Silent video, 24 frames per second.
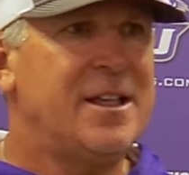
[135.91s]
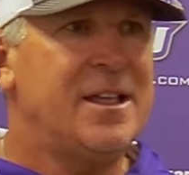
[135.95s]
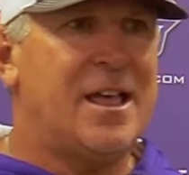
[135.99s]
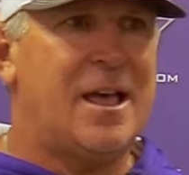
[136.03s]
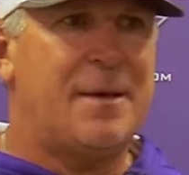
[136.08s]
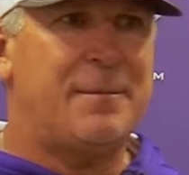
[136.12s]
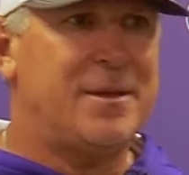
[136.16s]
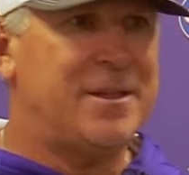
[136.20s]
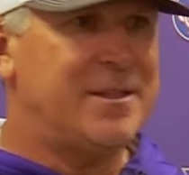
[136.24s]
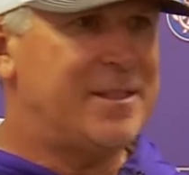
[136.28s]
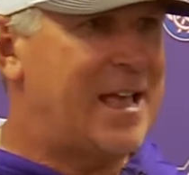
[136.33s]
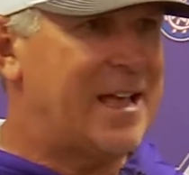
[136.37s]
I
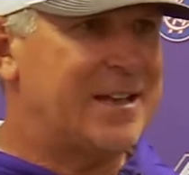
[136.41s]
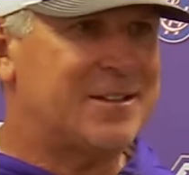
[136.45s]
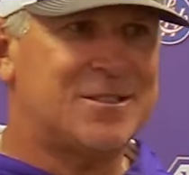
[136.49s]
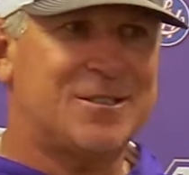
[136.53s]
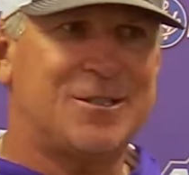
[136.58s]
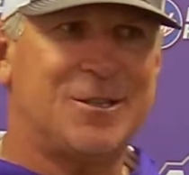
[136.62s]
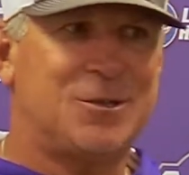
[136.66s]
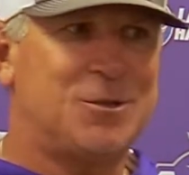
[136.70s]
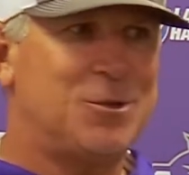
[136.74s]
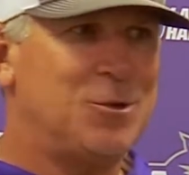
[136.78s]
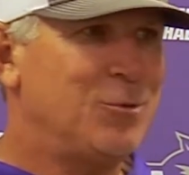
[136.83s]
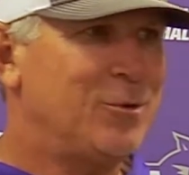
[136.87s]
mean, that's
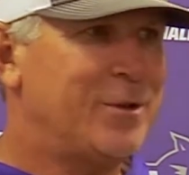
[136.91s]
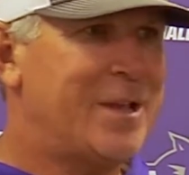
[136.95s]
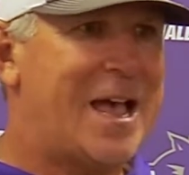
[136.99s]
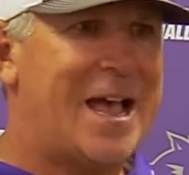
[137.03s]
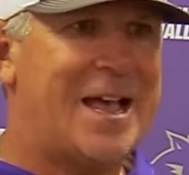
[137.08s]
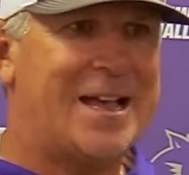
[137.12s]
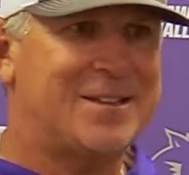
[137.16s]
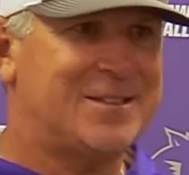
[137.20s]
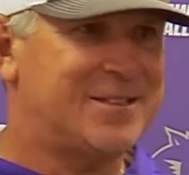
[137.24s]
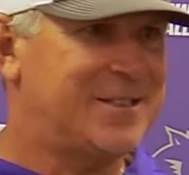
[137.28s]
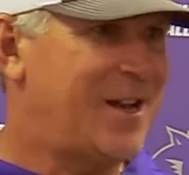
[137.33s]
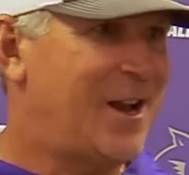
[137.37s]
the two
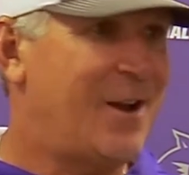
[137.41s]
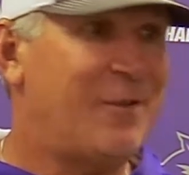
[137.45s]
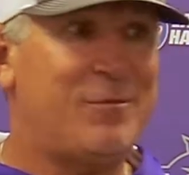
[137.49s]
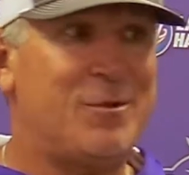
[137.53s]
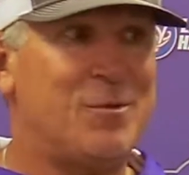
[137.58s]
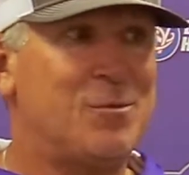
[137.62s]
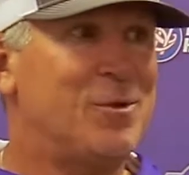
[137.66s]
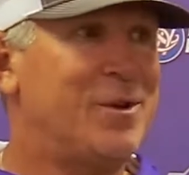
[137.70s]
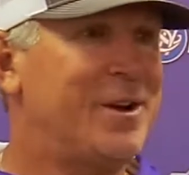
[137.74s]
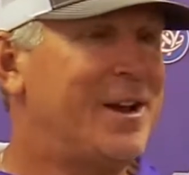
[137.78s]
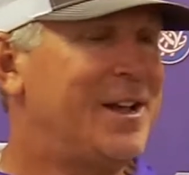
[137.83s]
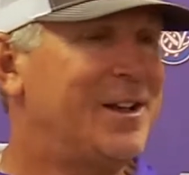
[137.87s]
guys that
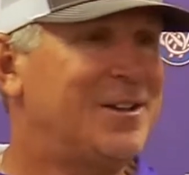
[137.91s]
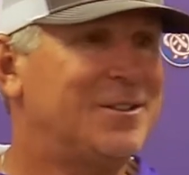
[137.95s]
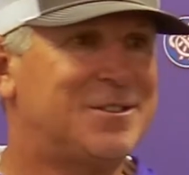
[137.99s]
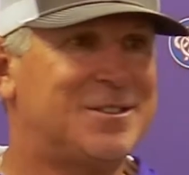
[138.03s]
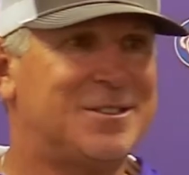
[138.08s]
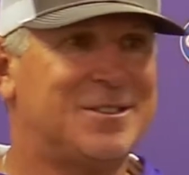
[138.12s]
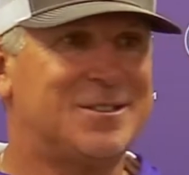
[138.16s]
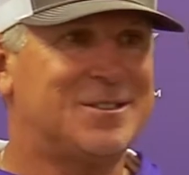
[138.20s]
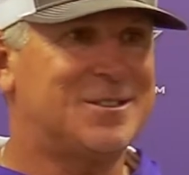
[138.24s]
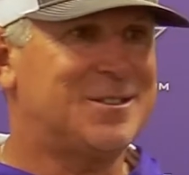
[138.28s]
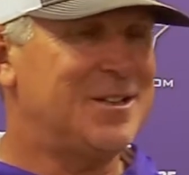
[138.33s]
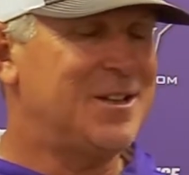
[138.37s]
everyone else
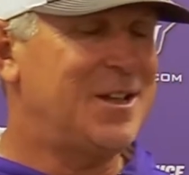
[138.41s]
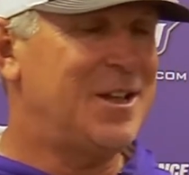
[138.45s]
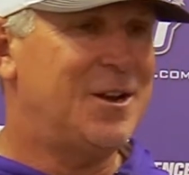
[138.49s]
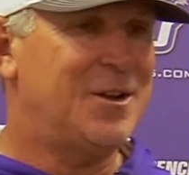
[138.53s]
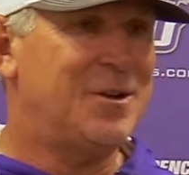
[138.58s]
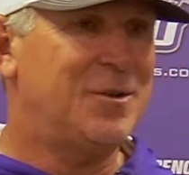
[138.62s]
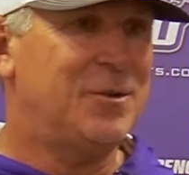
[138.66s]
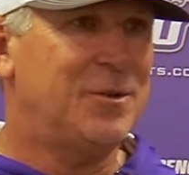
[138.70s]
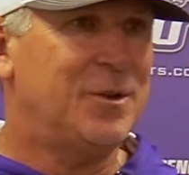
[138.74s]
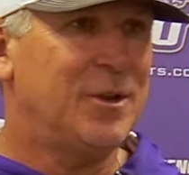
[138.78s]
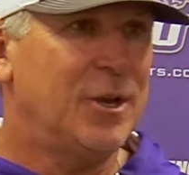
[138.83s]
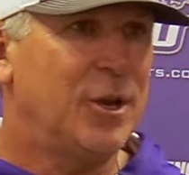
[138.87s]
is, you
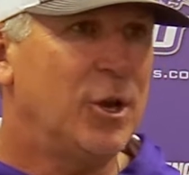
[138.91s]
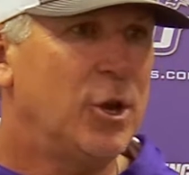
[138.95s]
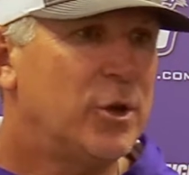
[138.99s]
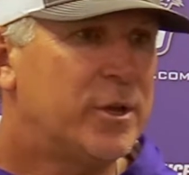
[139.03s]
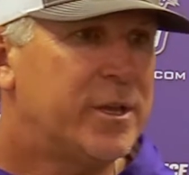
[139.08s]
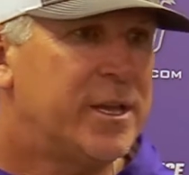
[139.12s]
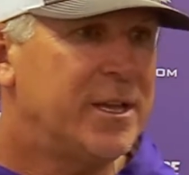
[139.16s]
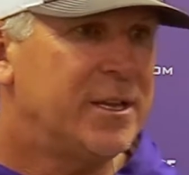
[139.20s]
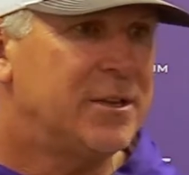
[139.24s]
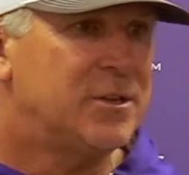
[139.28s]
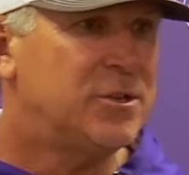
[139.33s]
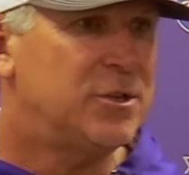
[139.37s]
know,
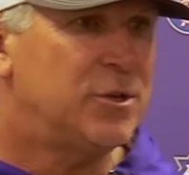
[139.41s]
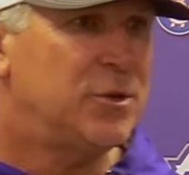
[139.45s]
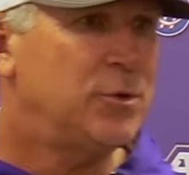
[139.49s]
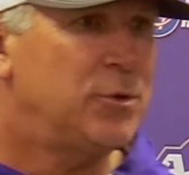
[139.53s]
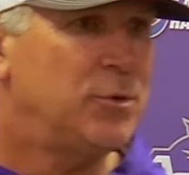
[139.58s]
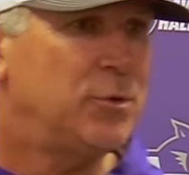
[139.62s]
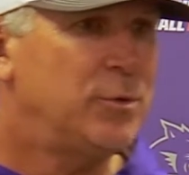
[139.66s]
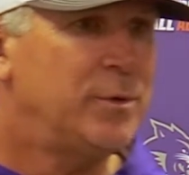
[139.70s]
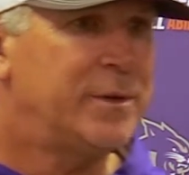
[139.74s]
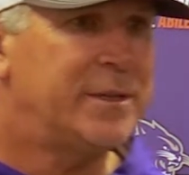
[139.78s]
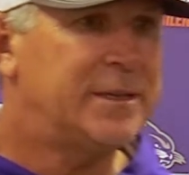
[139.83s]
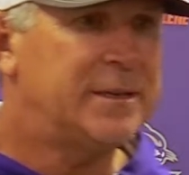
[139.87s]
looking
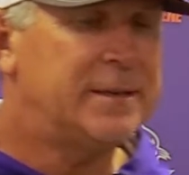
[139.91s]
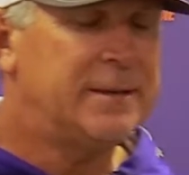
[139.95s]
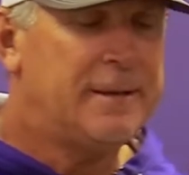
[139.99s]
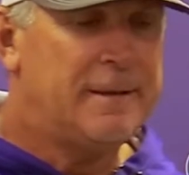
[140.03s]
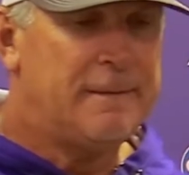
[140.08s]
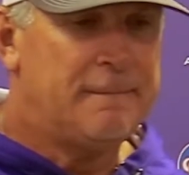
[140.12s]
to.